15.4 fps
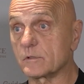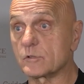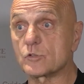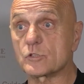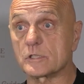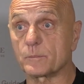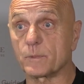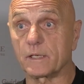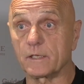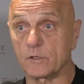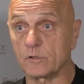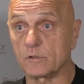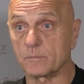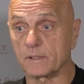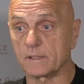We're usually quite
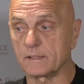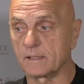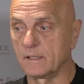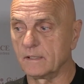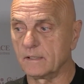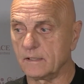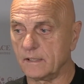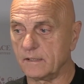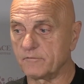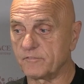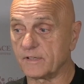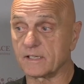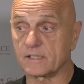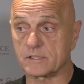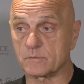good, but in
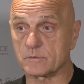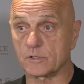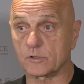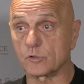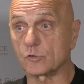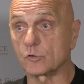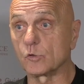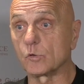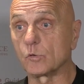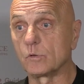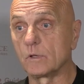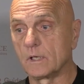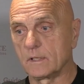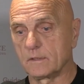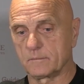fairness, it was a good goal.
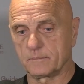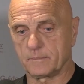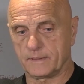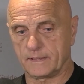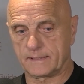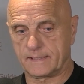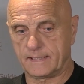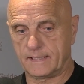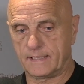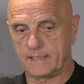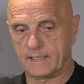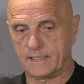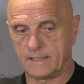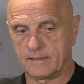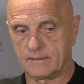But
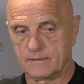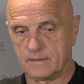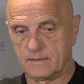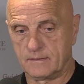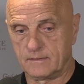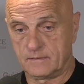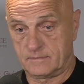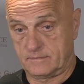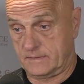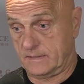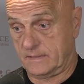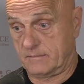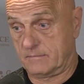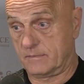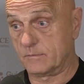we
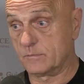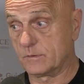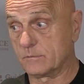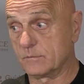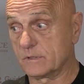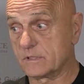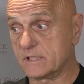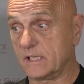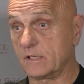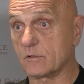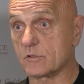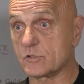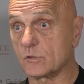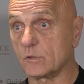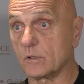set
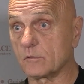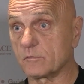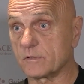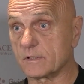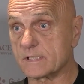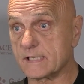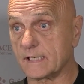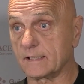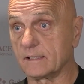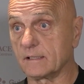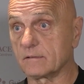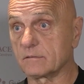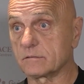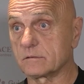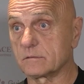our stall out for a second
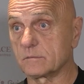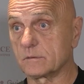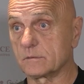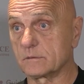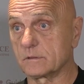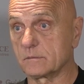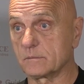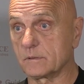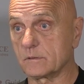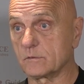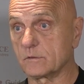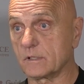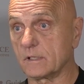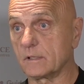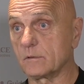half. We're
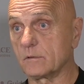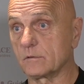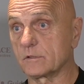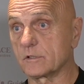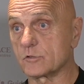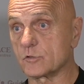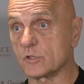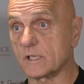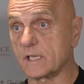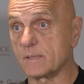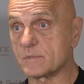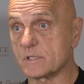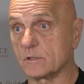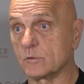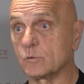not really looking to draw
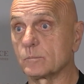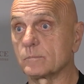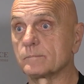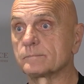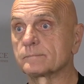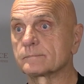games at home.